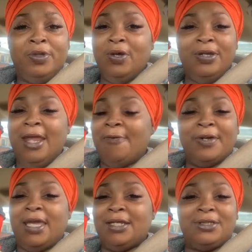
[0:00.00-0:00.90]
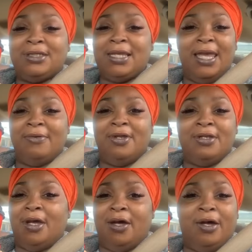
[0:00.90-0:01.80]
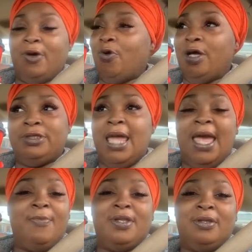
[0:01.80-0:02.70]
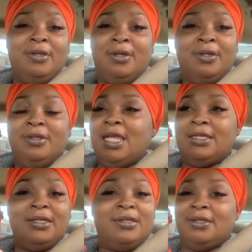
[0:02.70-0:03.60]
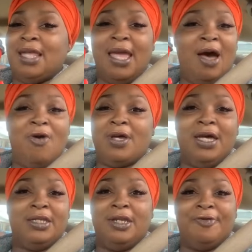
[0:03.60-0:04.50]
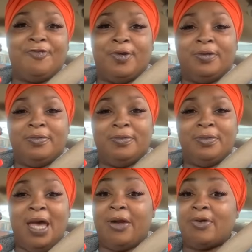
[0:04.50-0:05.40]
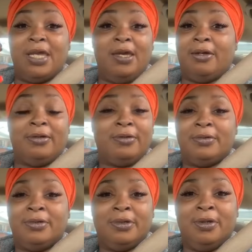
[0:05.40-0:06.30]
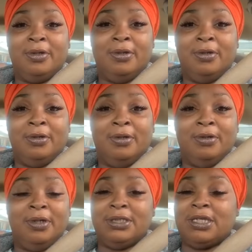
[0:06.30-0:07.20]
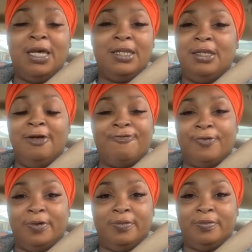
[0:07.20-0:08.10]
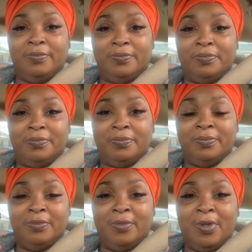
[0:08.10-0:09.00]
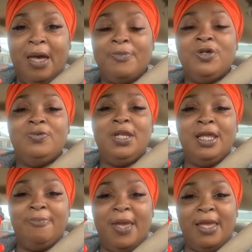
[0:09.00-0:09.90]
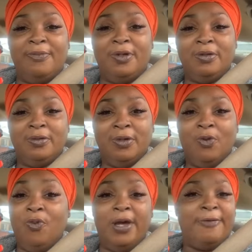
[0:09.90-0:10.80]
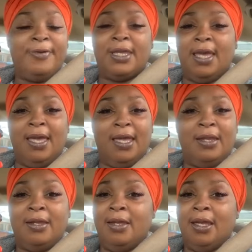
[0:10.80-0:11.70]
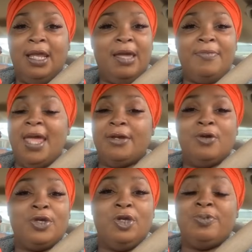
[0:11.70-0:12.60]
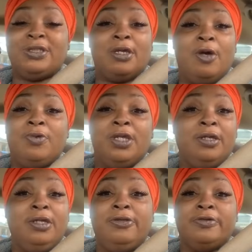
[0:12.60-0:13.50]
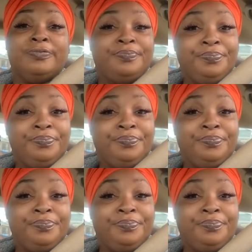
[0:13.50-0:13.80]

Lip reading: You'll never catch the same a diamond that they all cut different. I don't care. It's cut different. I'm unique, baby. One of a kind. And I'm not no cubic zirconia either.